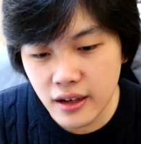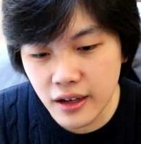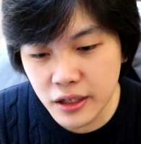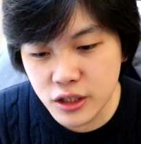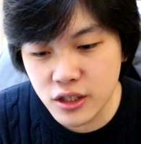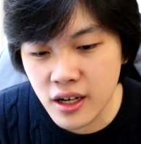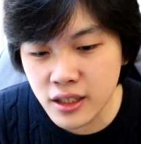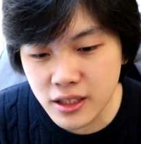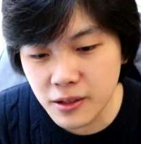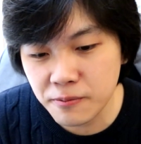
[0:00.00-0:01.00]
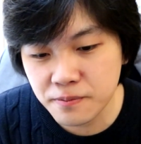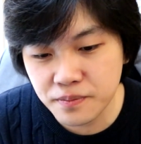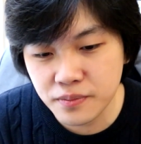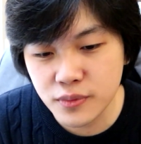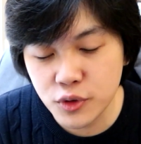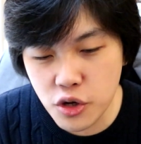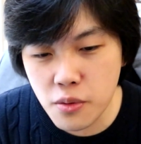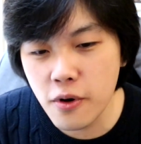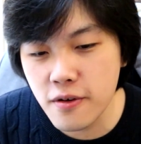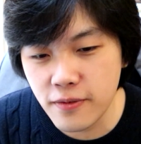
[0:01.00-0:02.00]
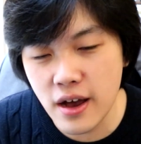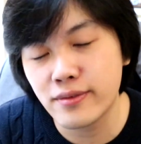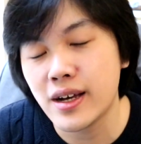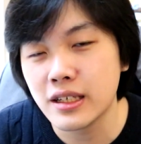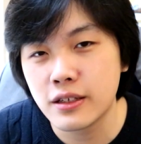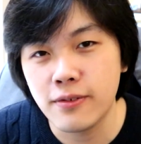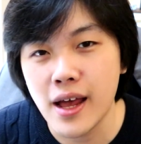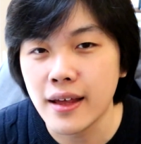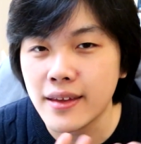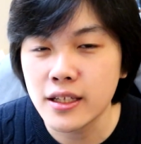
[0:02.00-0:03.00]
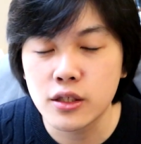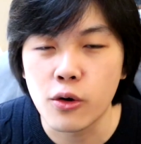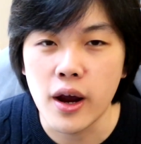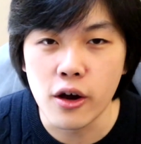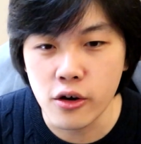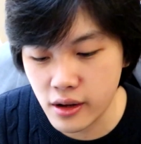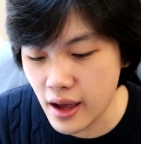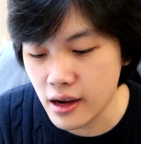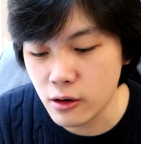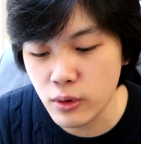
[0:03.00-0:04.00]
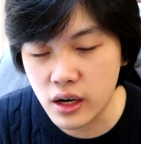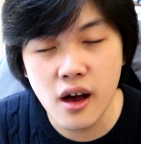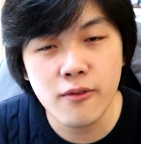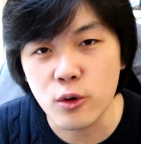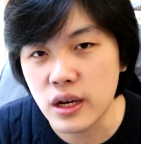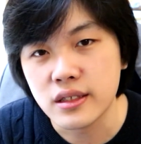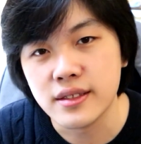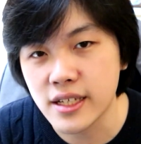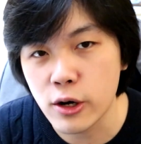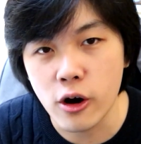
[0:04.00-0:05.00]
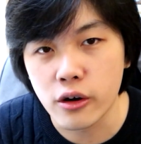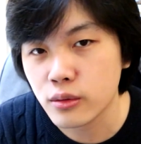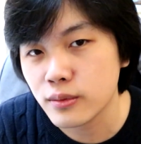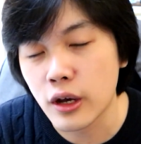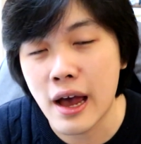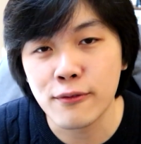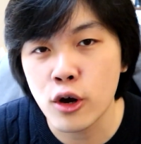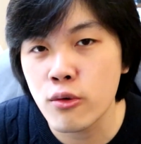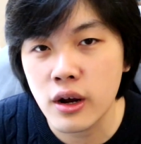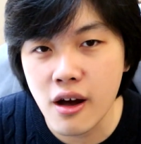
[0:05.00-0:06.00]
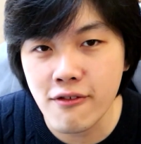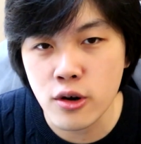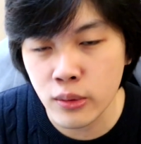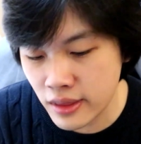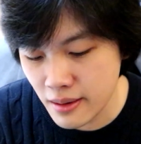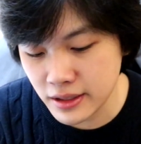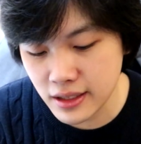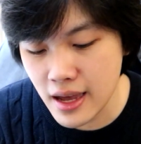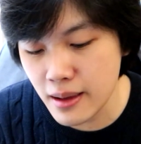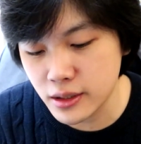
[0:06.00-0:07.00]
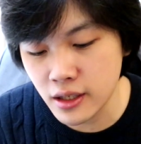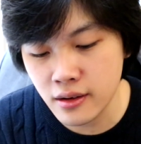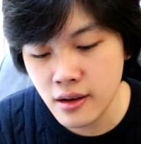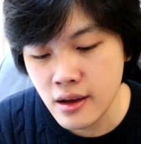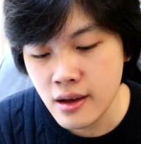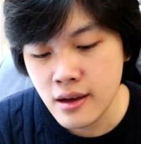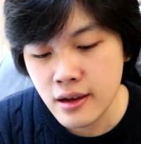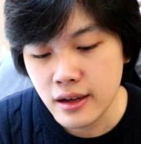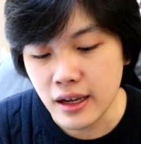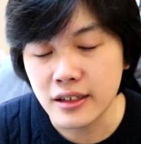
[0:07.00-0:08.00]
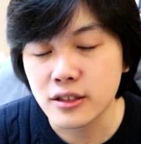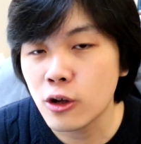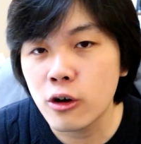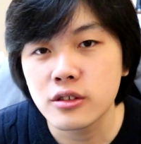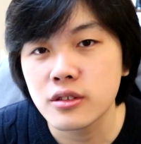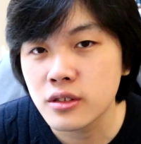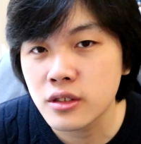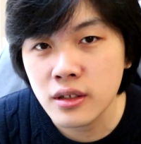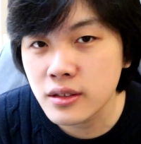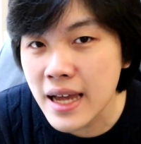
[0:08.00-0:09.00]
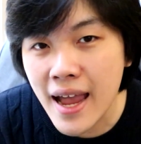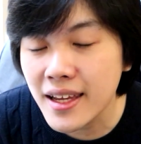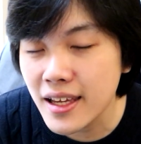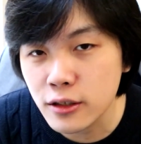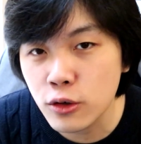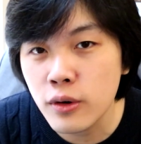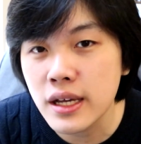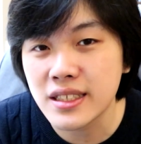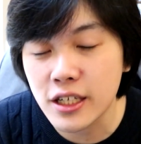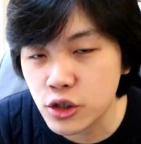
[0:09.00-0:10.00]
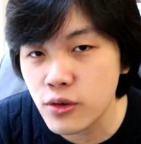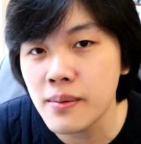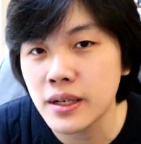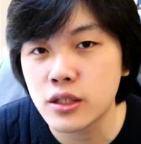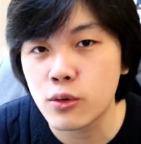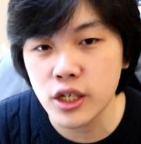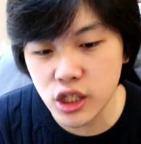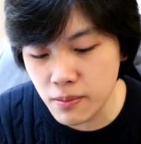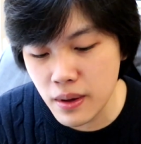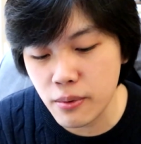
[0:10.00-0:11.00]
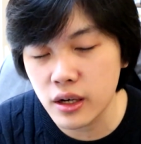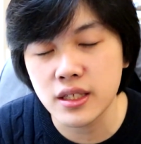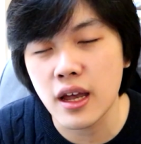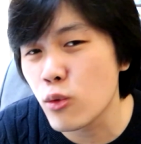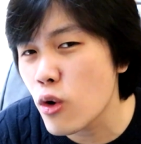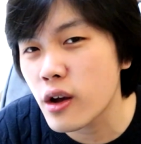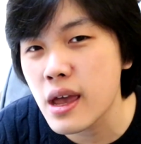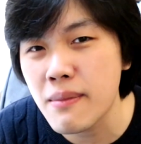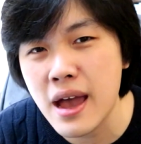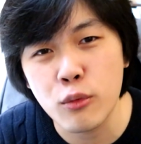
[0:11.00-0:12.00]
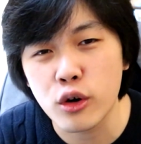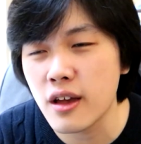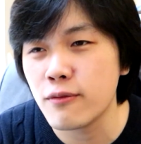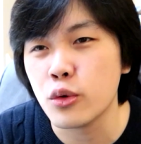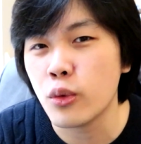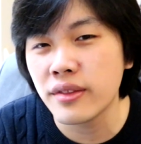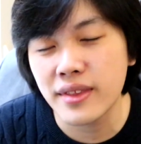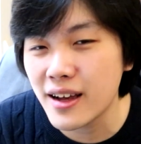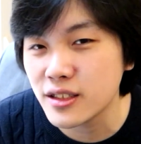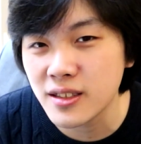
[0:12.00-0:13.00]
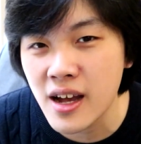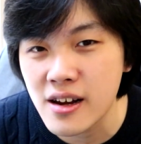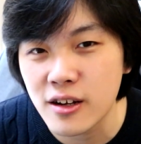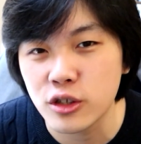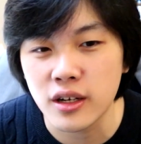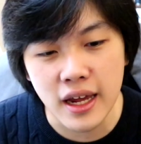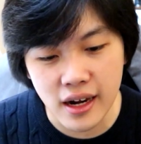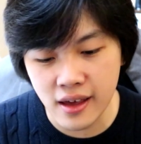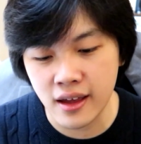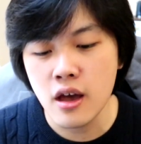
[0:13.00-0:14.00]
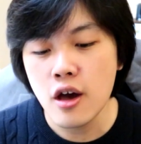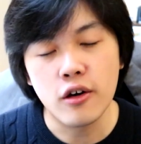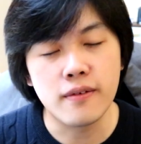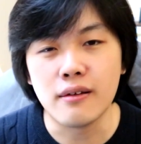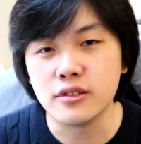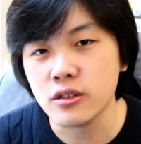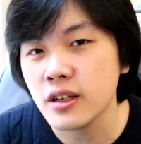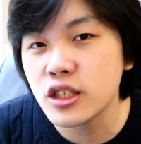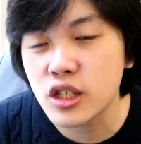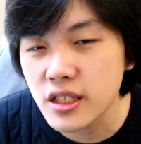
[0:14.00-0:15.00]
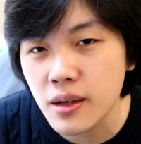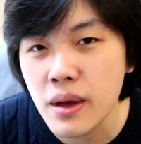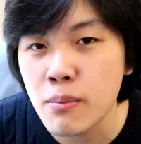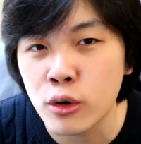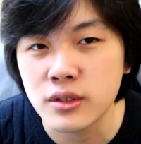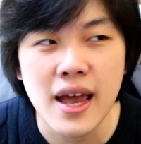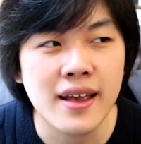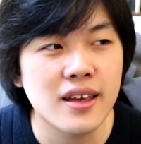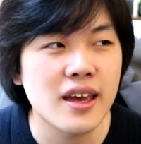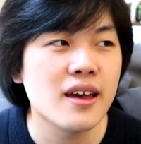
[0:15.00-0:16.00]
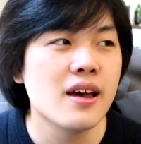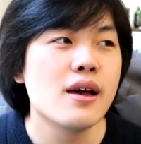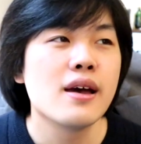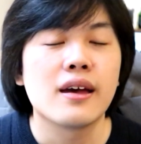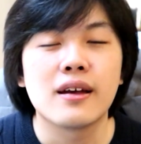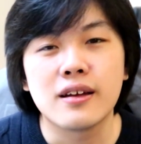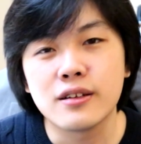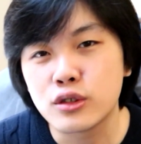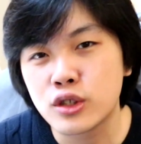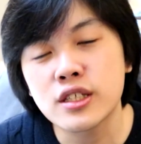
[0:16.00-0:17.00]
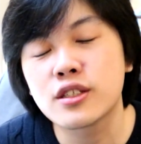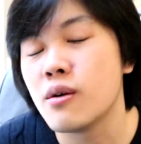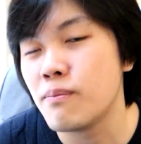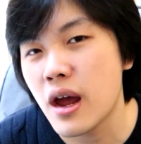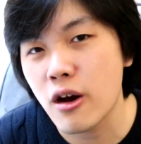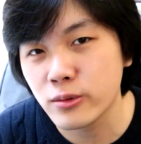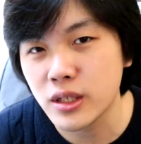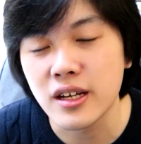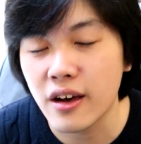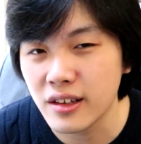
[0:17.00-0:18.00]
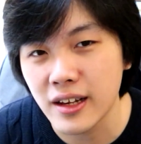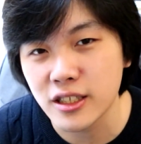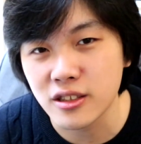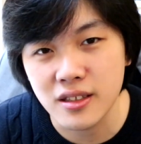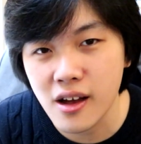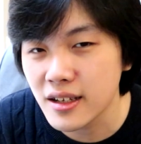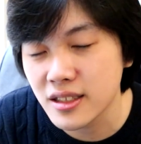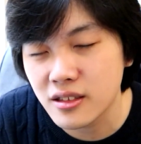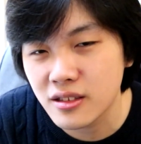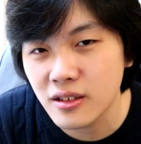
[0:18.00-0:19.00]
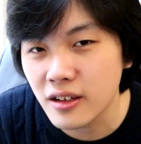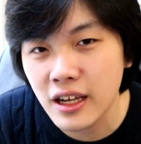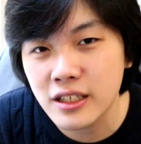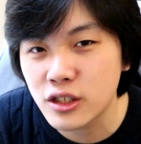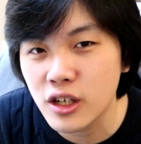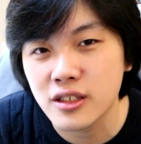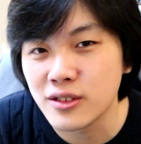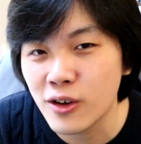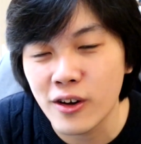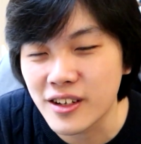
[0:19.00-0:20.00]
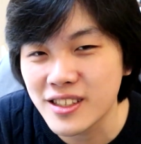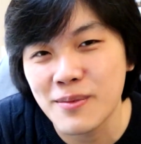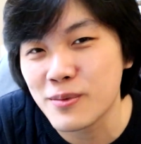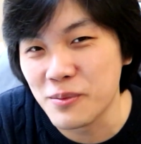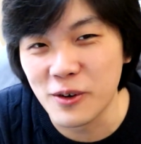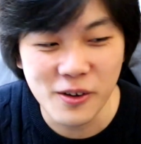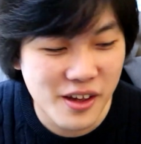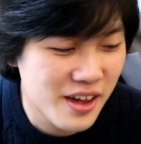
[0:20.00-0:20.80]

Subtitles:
It's just 2.5 times flat. That's great. Okay, recovery 0. You have no recovery with him as a captain. He is not tanky at all. He's extremely squishy. People are saying Rocket Man will give you 1,900 healing. Or if you have Zunisha, he's a bit more tanky. Just compare him to the other legends, guys. It's just not acceptable.